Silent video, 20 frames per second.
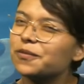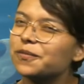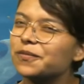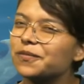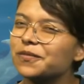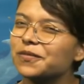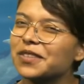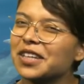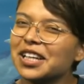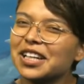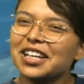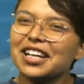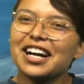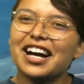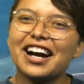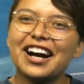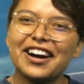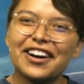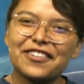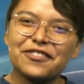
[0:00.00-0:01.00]
Hmm.
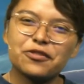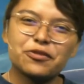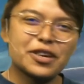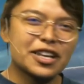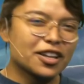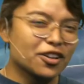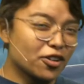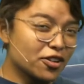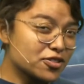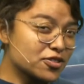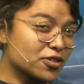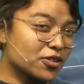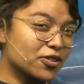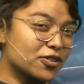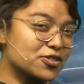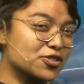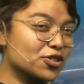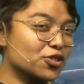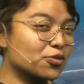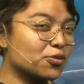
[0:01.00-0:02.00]
Um, we can also go
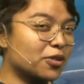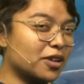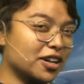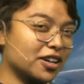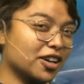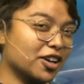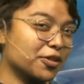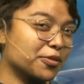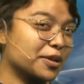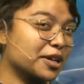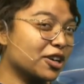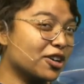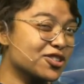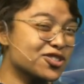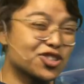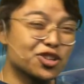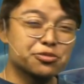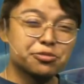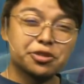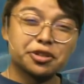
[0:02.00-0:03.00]
into the water. Are we
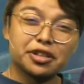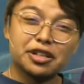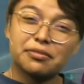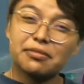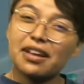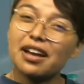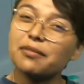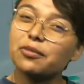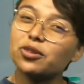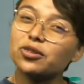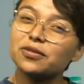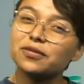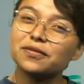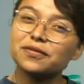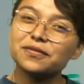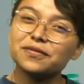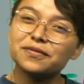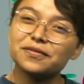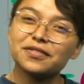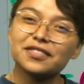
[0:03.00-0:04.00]
also a marine mammal?
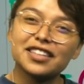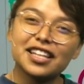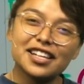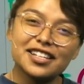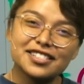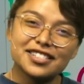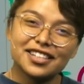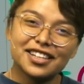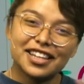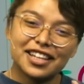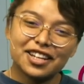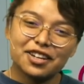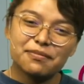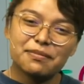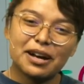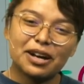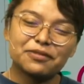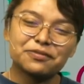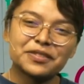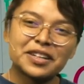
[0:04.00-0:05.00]
Hmm, things to think
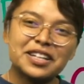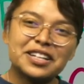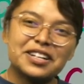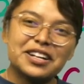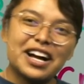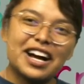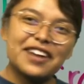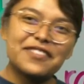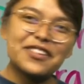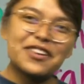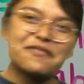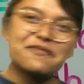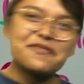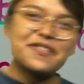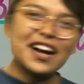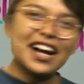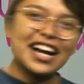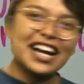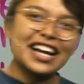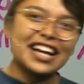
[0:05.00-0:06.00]
about. Um,
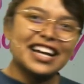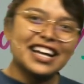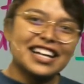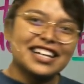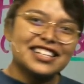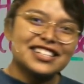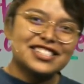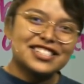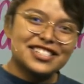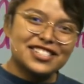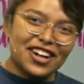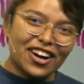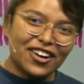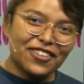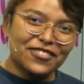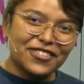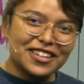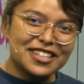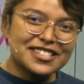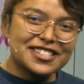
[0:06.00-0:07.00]
but
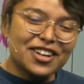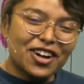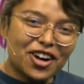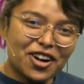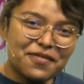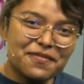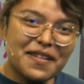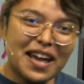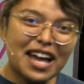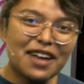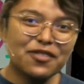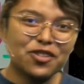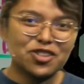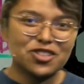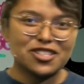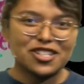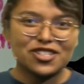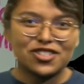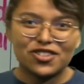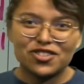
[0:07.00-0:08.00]
dolphins are
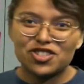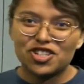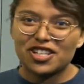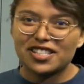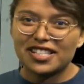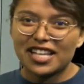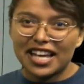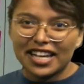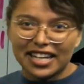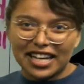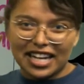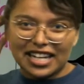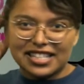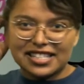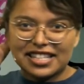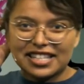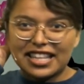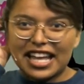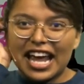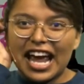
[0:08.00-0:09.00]
mammals, so just like
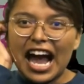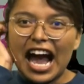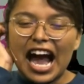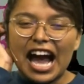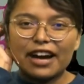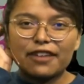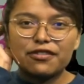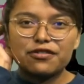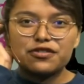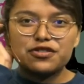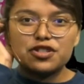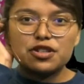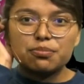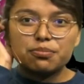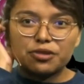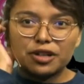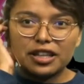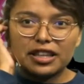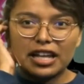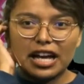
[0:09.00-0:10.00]
us, they have to
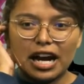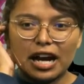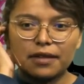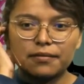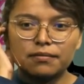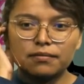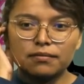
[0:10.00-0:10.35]
breathe air.